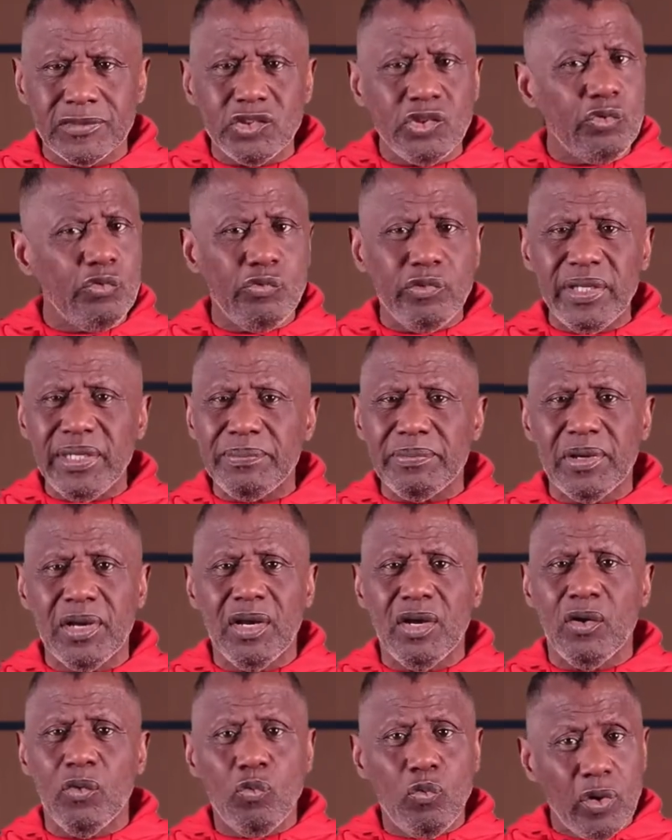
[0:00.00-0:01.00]
You reap
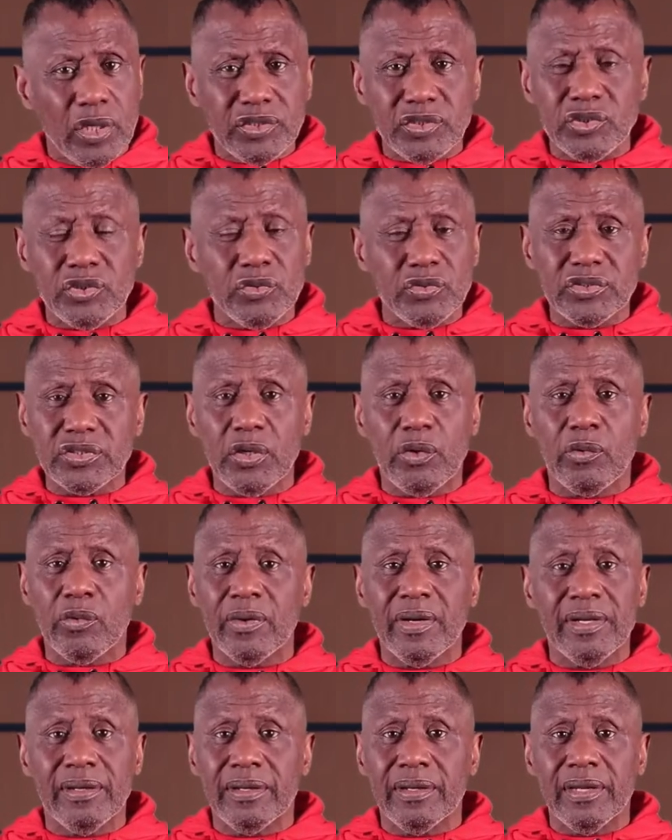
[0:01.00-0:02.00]
what you
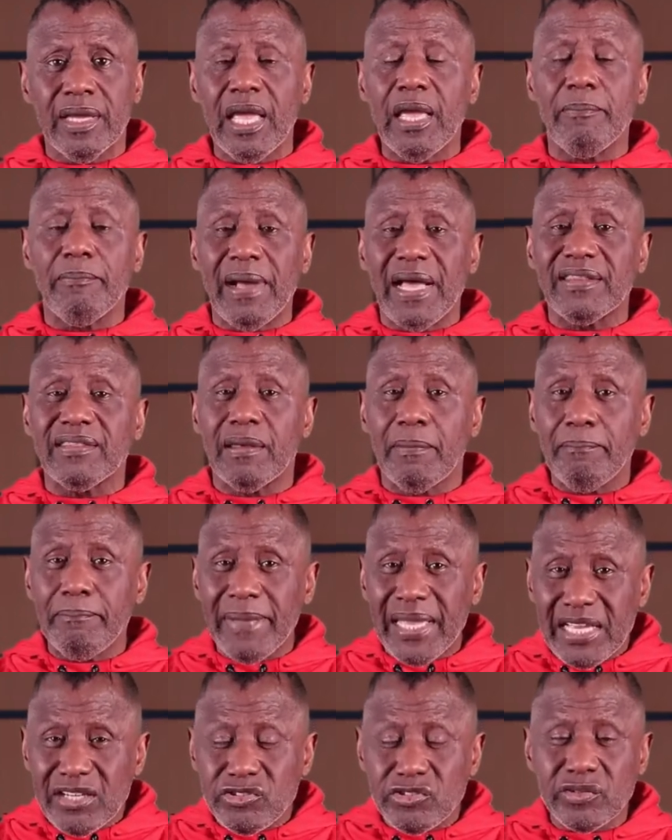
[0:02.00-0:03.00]
sow, and by the
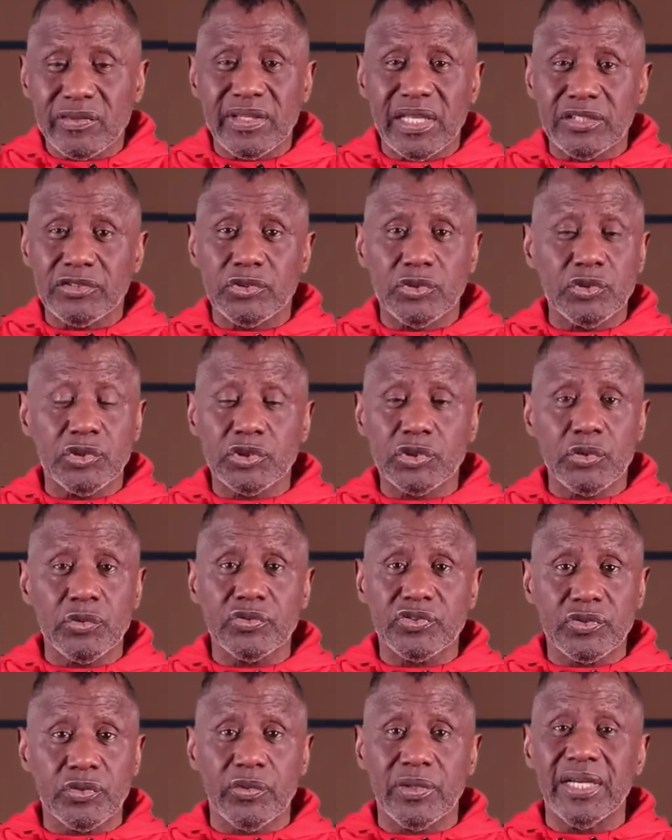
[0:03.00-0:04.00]
measure that you
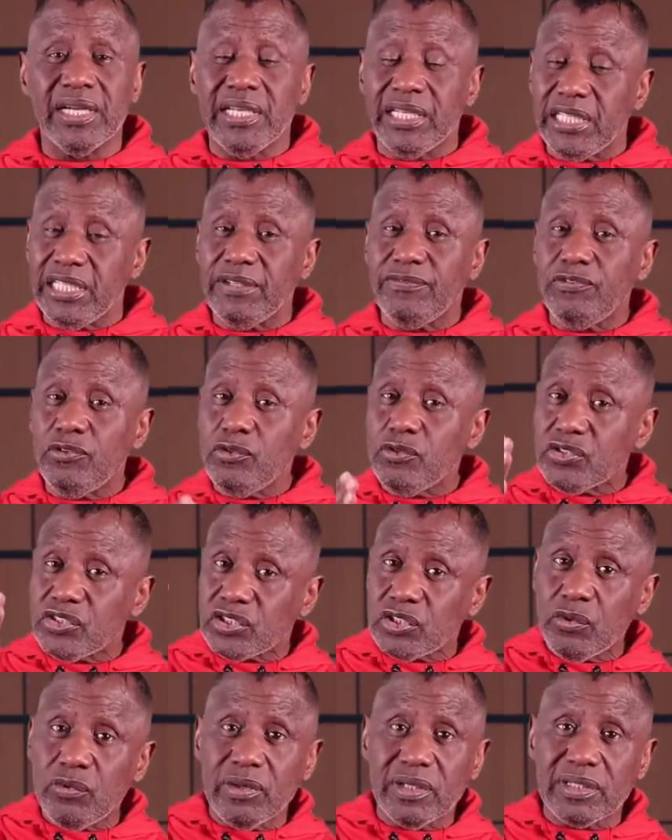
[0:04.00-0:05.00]
sow it. If you
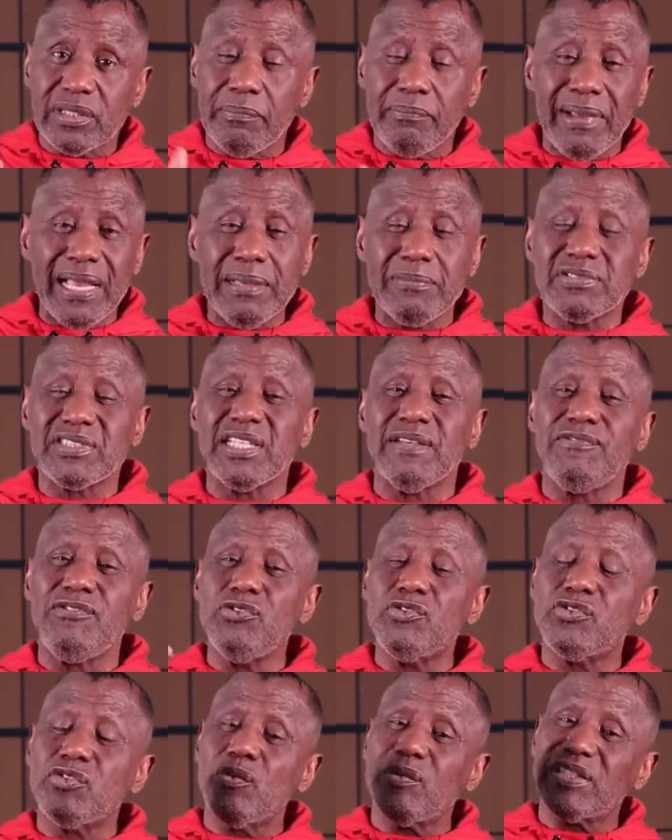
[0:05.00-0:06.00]
sow it, the Bible says,
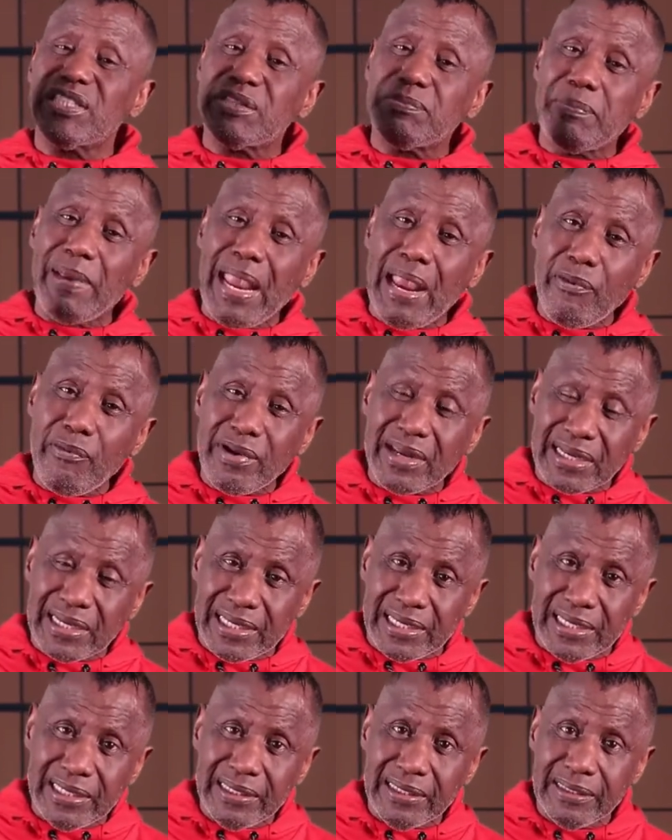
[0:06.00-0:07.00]
if you sow it
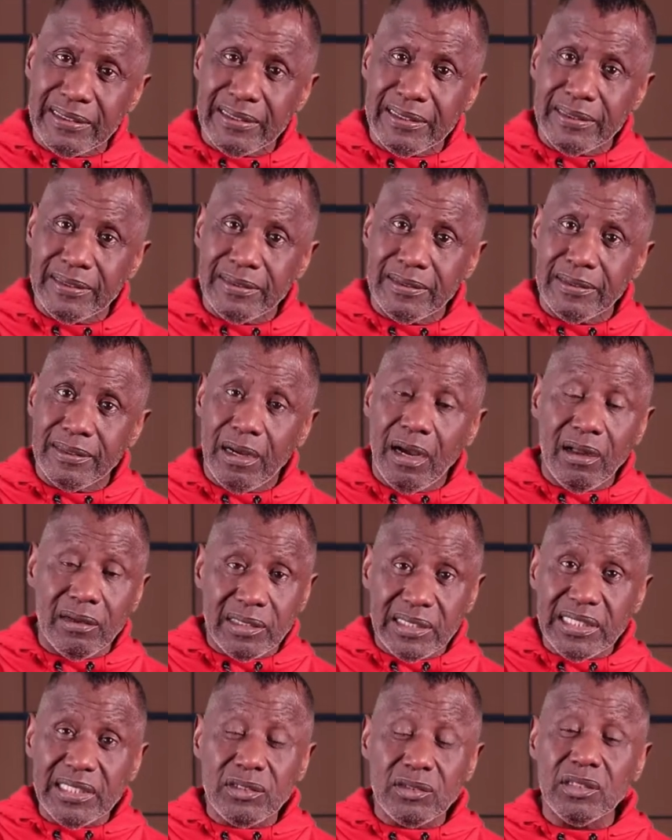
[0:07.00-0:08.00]
sparingly,
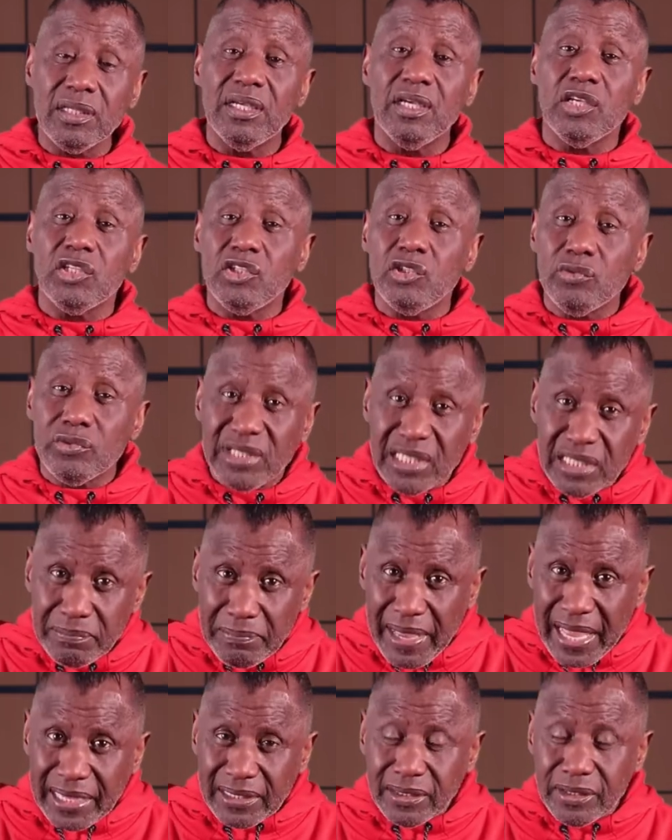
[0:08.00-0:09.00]
a little, you
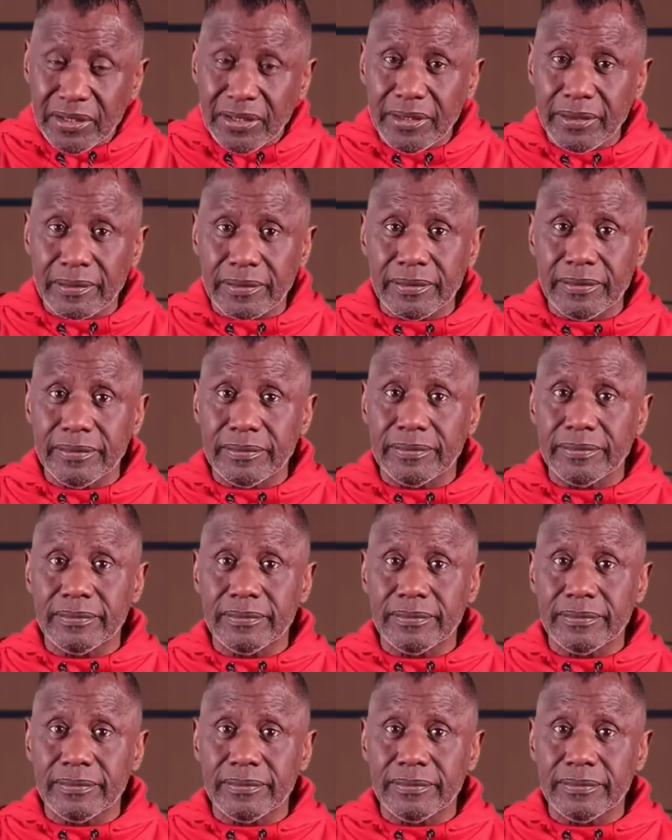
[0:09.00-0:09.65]
get back little.